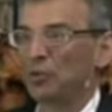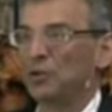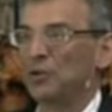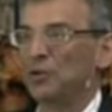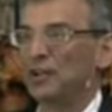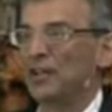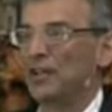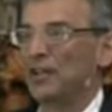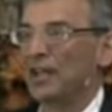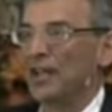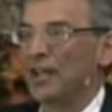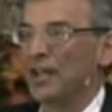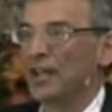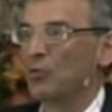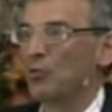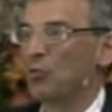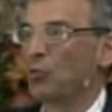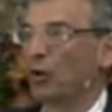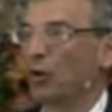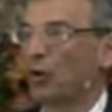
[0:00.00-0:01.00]
rooted
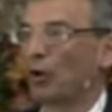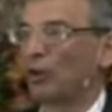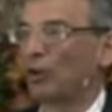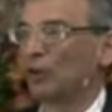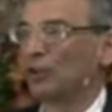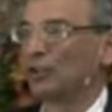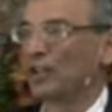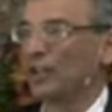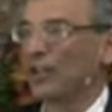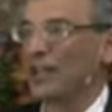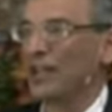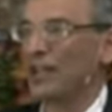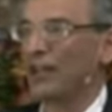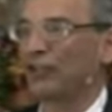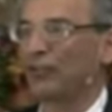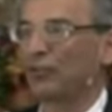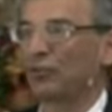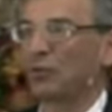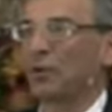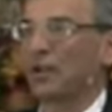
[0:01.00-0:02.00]
in world
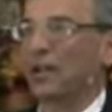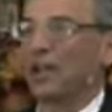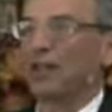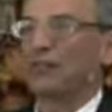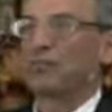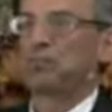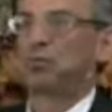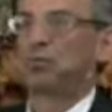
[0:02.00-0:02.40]
history,